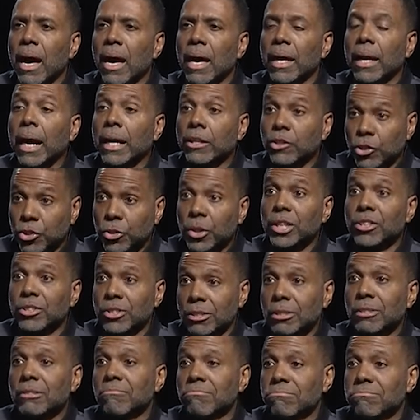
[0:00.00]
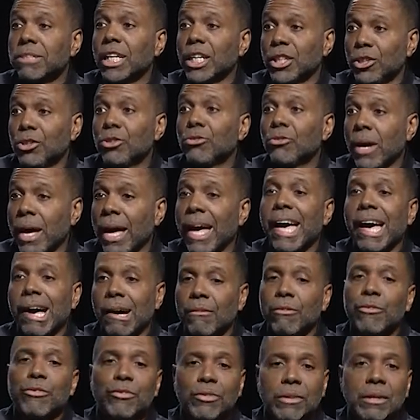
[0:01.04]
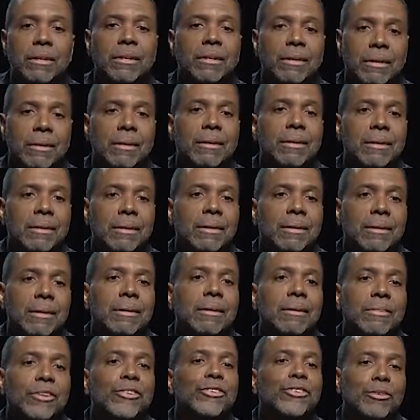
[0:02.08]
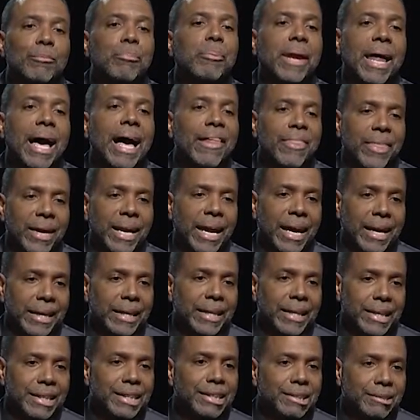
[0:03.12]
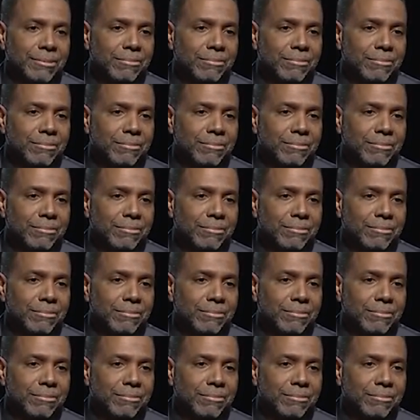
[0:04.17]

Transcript: And I trust that you have the supply that I need.